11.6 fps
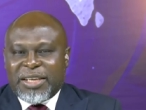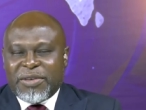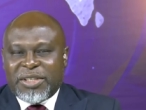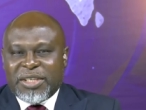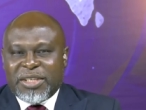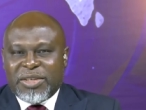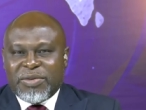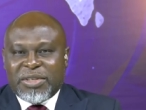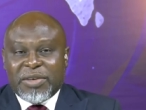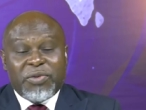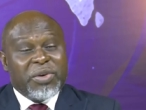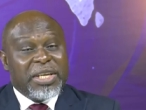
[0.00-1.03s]
A TVC
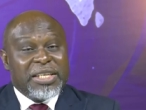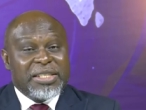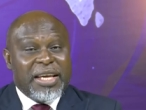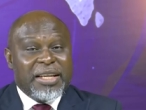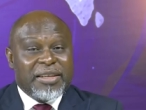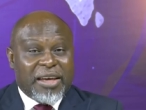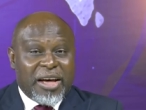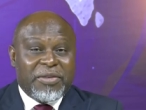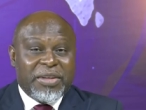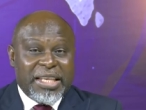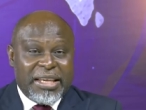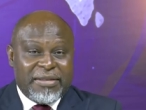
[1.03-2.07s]
News, Sifone Sien
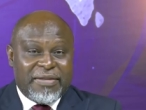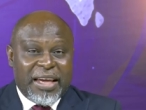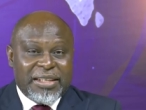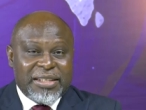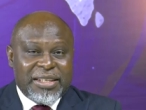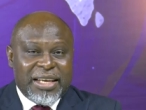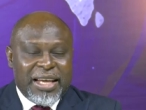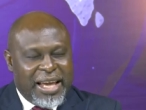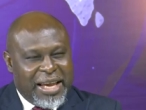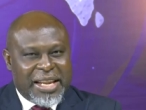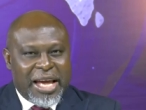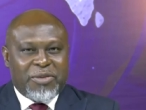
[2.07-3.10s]
covered the event
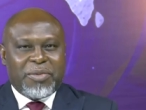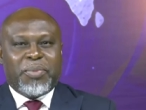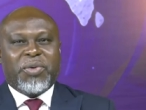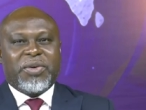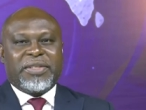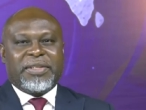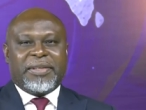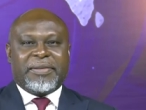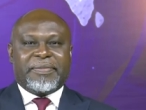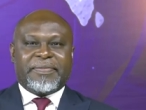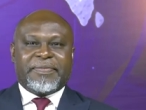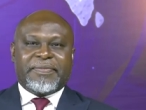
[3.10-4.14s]
and now reports.